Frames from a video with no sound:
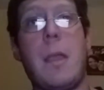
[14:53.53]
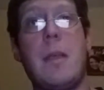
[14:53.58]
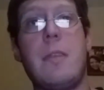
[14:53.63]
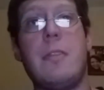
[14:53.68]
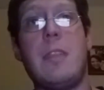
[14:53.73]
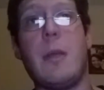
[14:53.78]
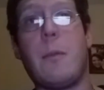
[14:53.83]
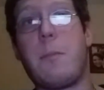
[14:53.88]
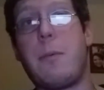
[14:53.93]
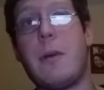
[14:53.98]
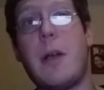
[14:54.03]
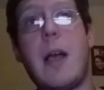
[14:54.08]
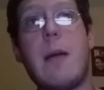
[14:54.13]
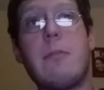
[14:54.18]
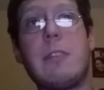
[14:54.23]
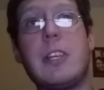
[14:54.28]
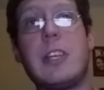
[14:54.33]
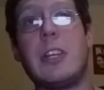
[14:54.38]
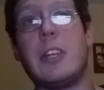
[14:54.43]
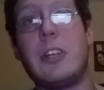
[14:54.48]
they're
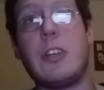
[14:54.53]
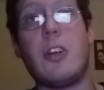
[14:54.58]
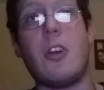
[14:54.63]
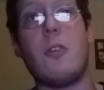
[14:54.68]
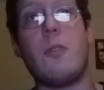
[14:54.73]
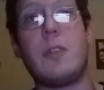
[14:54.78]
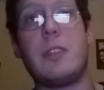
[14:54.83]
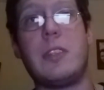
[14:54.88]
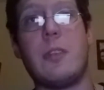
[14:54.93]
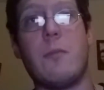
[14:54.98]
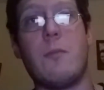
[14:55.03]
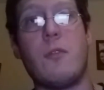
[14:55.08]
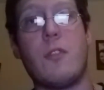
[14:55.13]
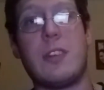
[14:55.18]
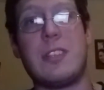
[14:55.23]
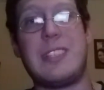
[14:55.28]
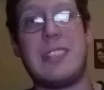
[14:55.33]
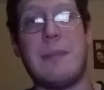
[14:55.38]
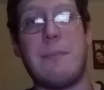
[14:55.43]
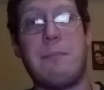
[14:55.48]
probably going to go with the
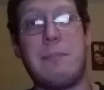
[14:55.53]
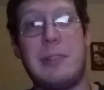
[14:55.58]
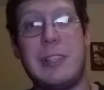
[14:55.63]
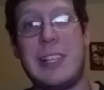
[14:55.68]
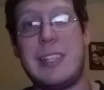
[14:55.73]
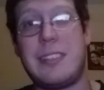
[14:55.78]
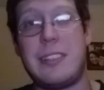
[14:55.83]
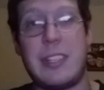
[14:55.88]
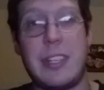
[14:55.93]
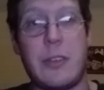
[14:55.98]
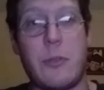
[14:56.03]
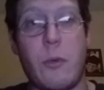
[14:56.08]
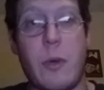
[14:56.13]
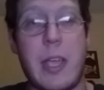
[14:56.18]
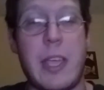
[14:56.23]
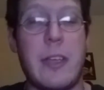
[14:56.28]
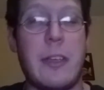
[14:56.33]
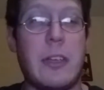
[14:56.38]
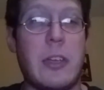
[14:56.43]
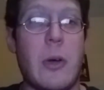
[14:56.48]
more simplistic
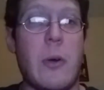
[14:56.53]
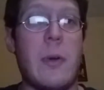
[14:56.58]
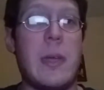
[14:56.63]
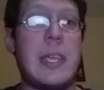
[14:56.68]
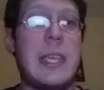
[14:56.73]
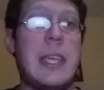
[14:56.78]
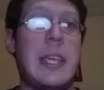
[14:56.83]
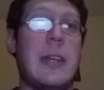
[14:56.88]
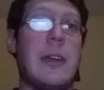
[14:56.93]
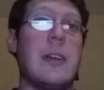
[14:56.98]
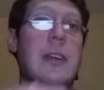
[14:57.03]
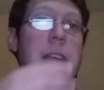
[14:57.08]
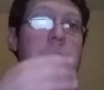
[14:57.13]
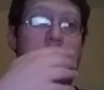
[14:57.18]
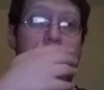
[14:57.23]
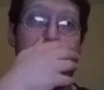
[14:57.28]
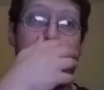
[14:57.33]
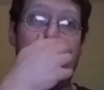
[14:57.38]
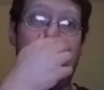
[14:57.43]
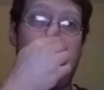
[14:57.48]
way of going here.
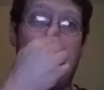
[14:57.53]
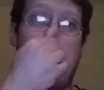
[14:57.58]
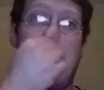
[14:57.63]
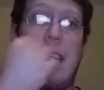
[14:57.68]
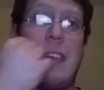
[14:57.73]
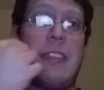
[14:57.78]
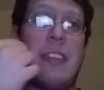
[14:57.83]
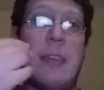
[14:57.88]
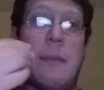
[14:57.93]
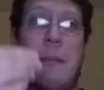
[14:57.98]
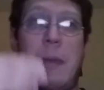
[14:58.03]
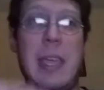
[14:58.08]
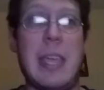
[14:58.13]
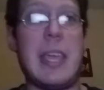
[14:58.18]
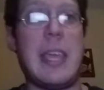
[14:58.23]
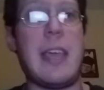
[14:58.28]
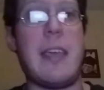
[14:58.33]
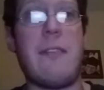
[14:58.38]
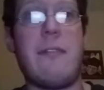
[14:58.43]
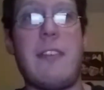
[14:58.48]
They may
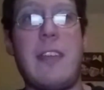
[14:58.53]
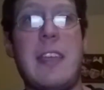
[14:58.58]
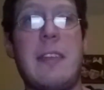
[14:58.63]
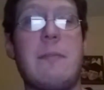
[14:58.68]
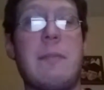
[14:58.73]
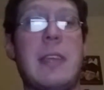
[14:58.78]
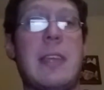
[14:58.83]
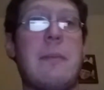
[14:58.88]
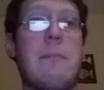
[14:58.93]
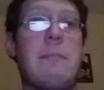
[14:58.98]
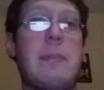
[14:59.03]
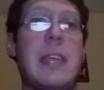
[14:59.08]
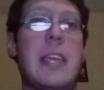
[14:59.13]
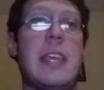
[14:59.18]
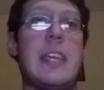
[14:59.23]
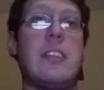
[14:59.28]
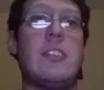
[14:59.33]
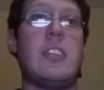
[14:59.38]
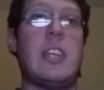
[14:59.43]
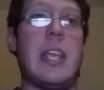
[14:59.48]
have Hangman
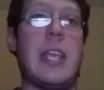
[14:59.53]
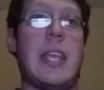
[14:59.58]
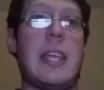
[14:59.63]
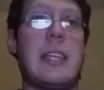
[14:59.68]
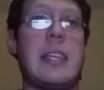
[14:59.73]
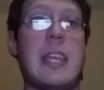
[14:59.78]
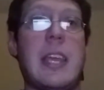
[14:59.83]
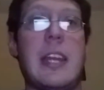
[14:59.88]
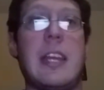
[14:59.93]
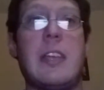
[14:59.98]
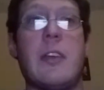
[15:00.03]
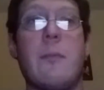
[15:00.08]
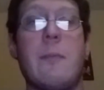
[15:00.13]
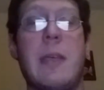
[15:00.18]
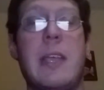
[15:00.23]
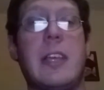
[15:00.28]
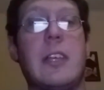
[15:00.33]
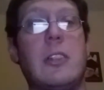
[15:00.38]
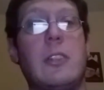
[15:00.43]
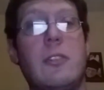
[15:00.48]
Page and Kenny
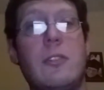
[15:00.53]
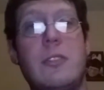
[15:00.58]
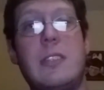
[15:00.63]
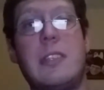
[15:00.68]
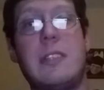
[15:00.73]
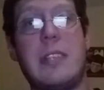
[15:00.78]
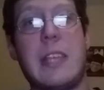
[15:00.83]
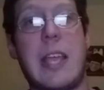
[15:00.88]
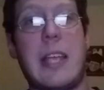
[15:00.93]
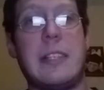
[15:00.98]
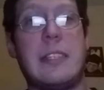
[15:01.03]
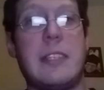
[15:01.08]
Omega lose the tag